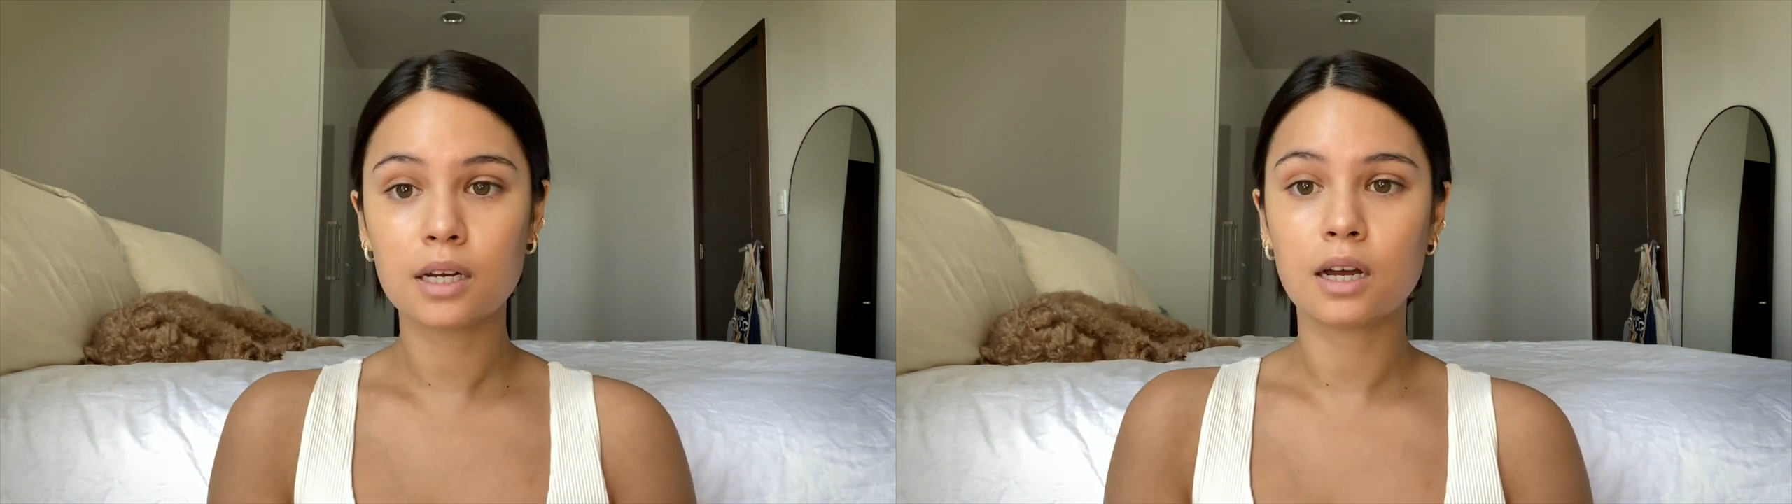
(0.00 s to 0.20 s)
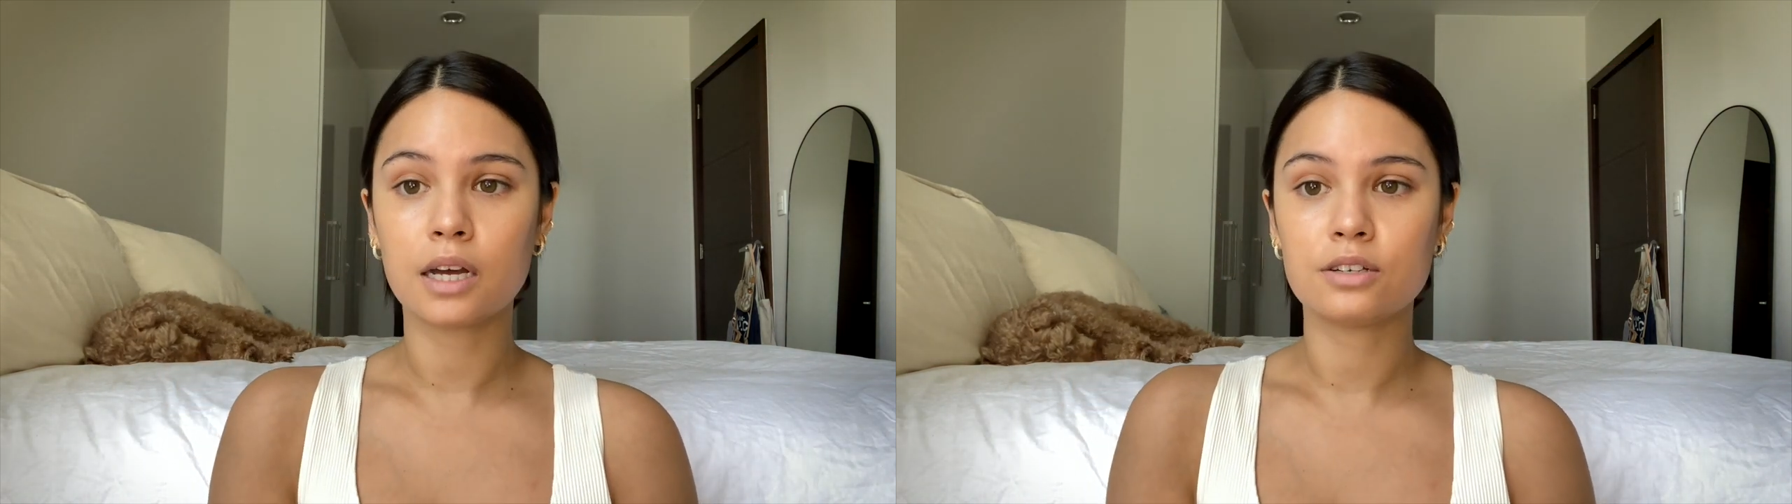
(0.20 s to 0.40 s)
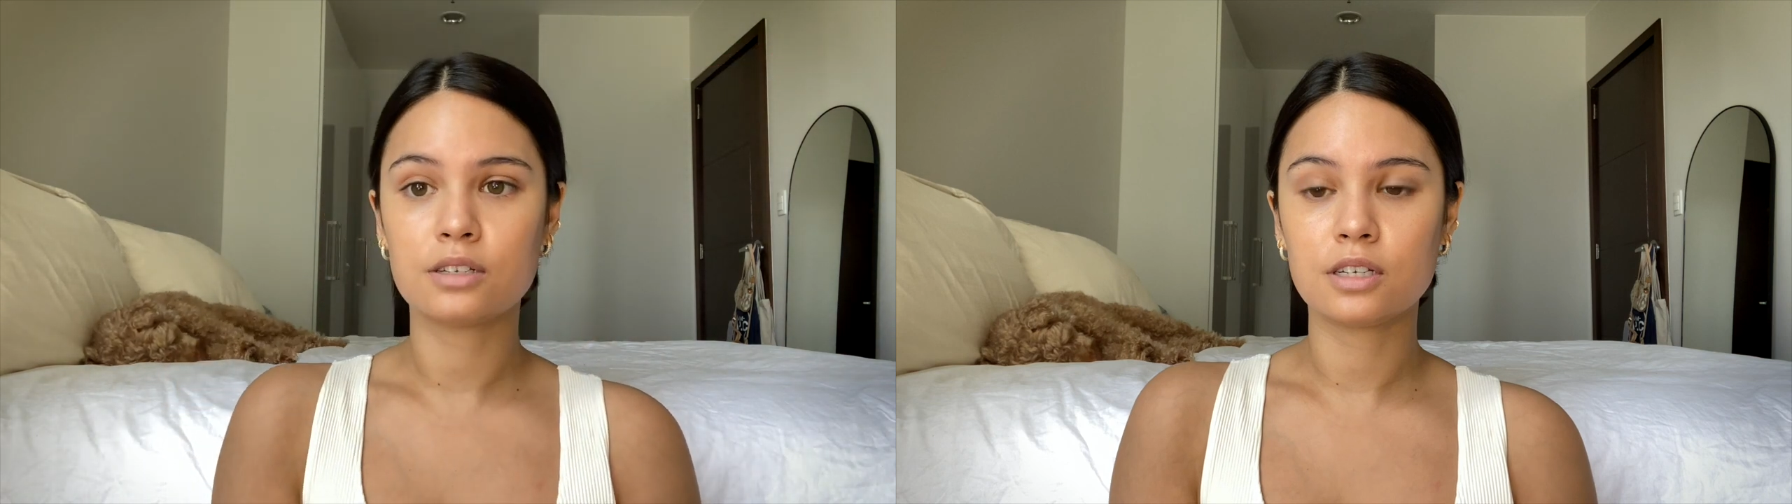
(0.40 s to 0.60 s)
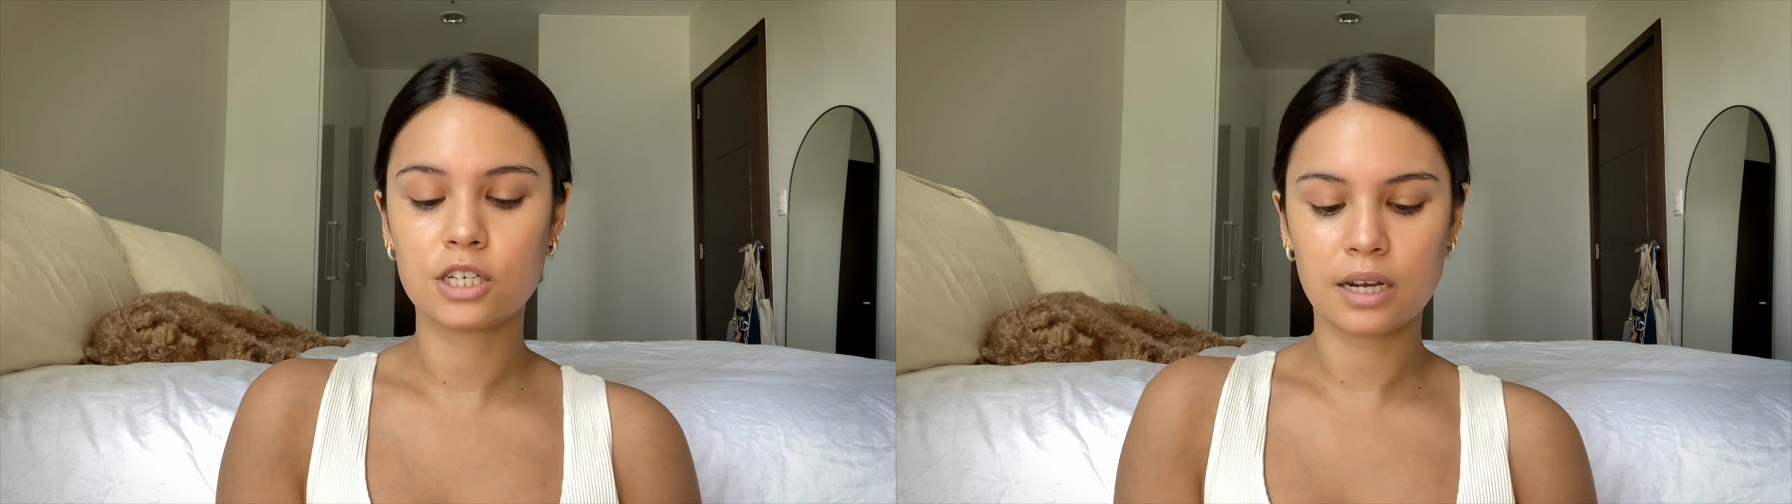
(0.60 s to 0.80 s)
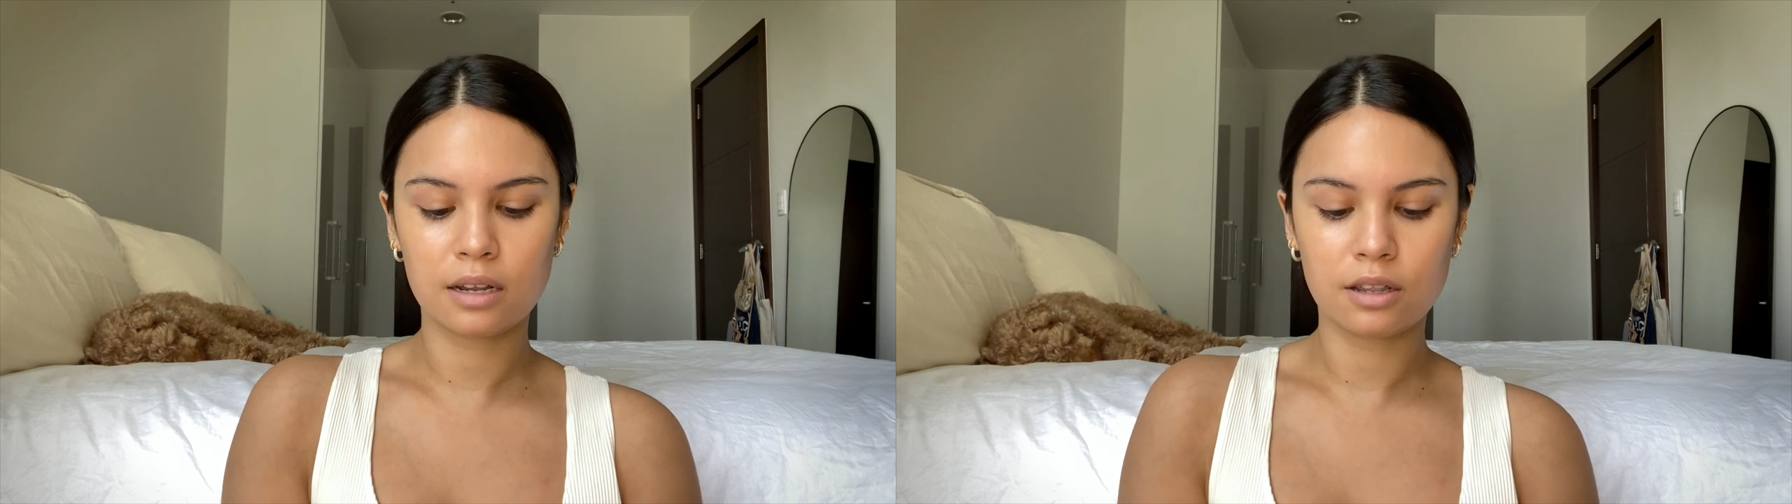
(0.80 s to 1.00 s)
I use the
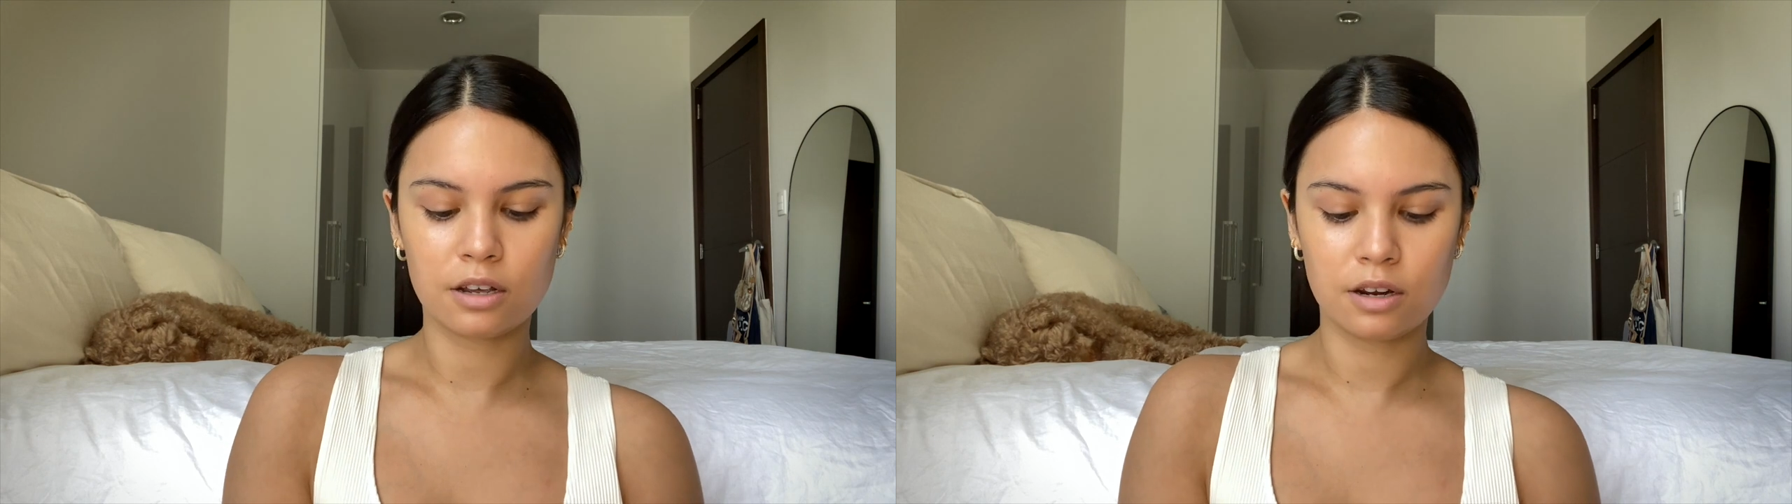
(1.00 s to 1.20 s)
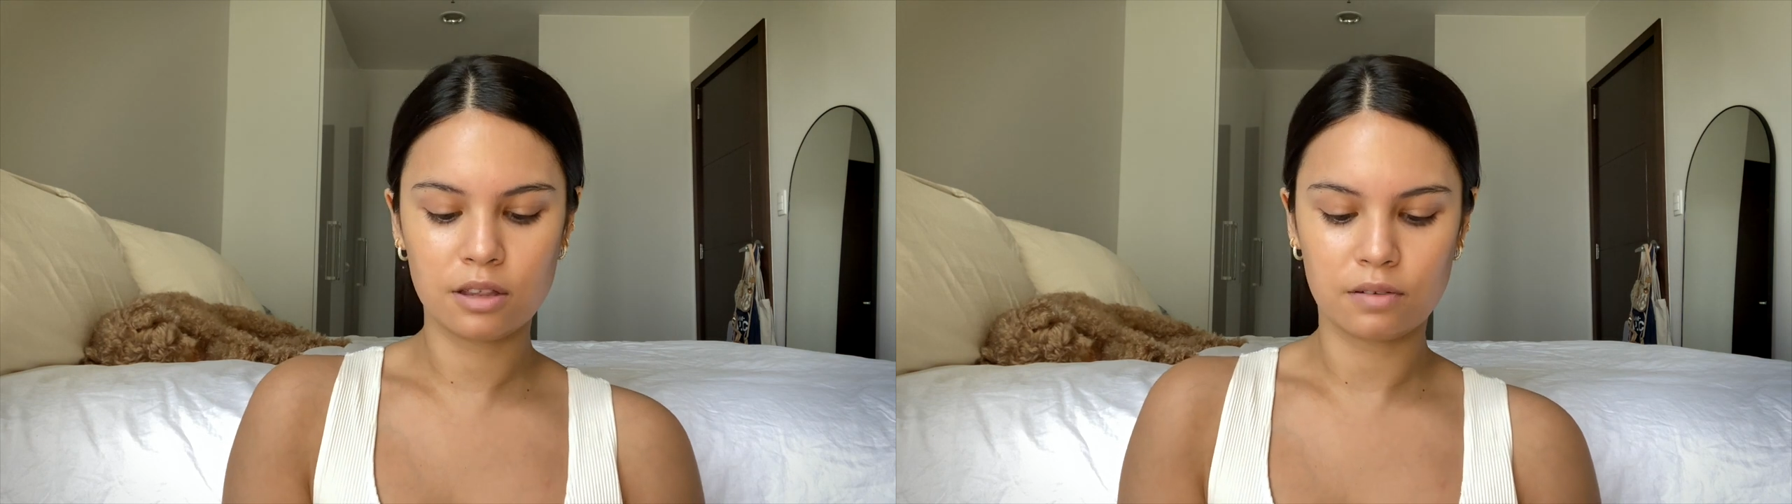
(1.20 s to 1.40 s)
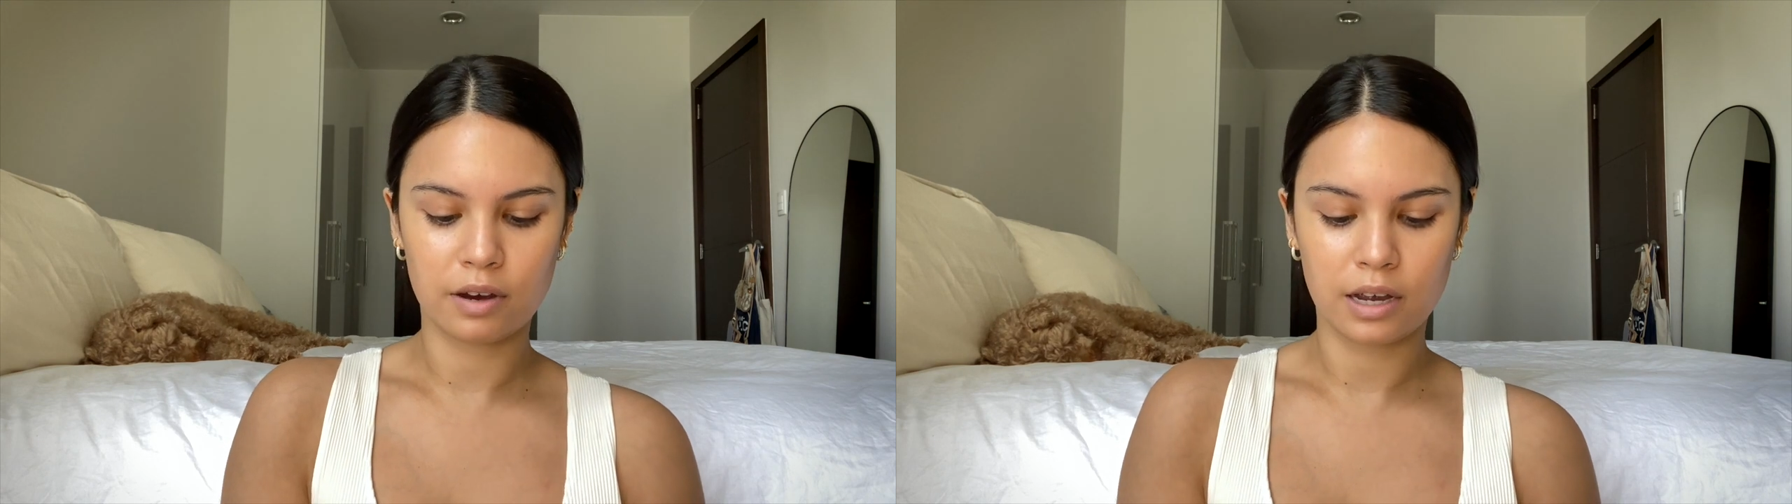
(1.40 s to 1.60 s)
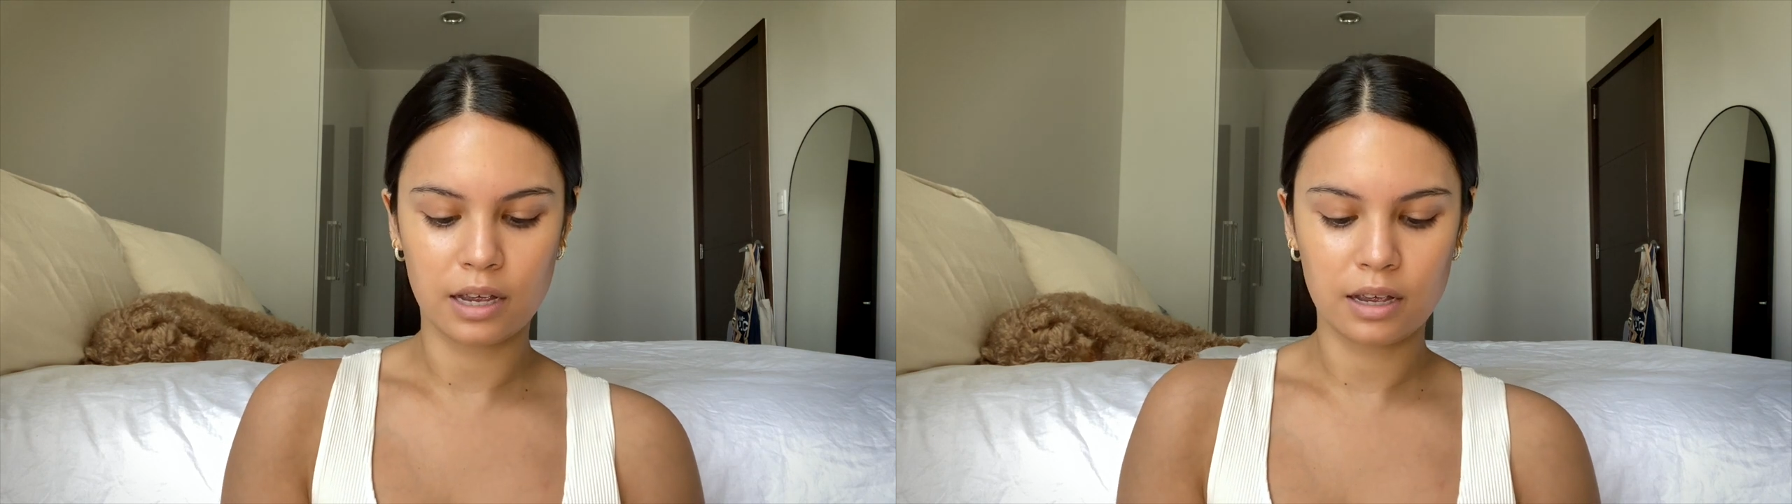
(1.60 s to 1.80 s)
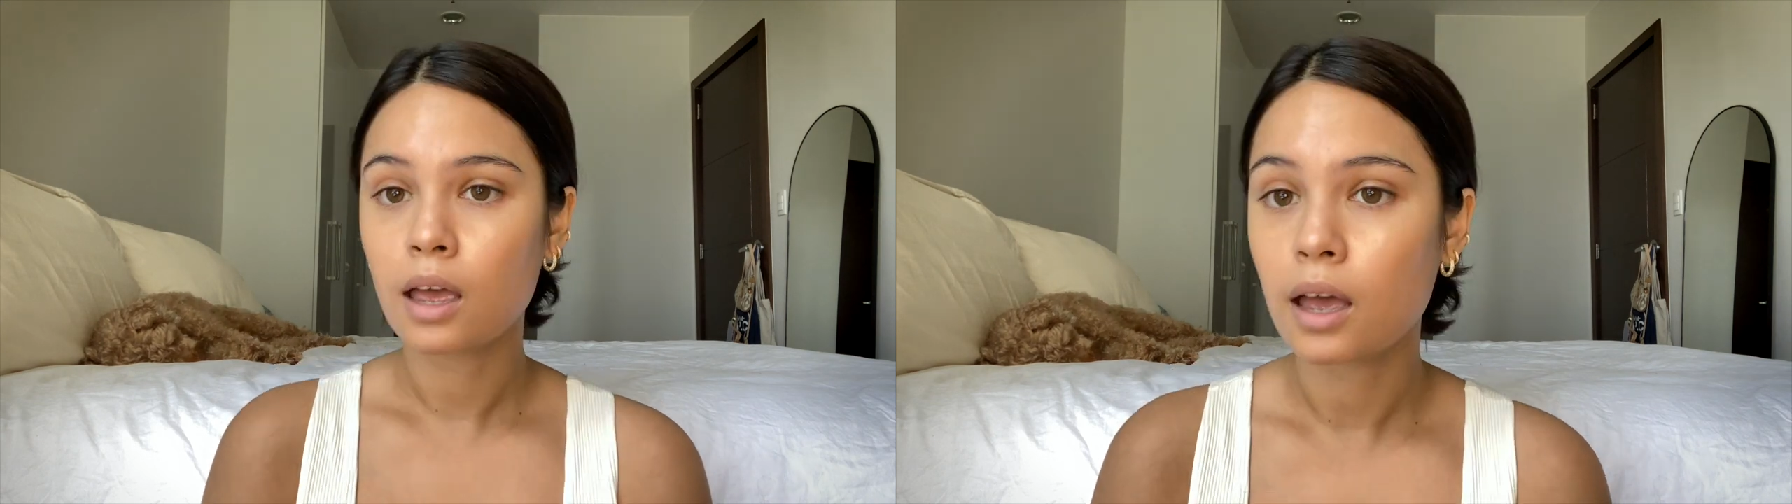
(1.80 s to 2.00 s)
shade
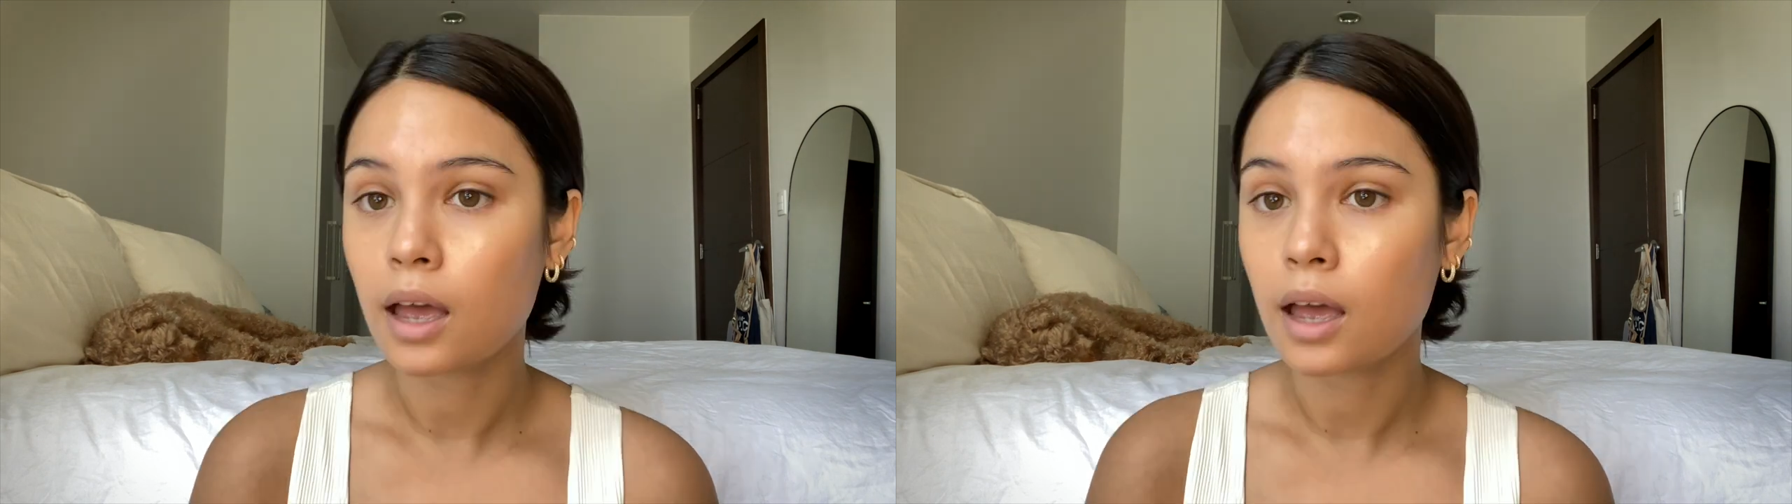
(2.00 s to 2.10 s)
33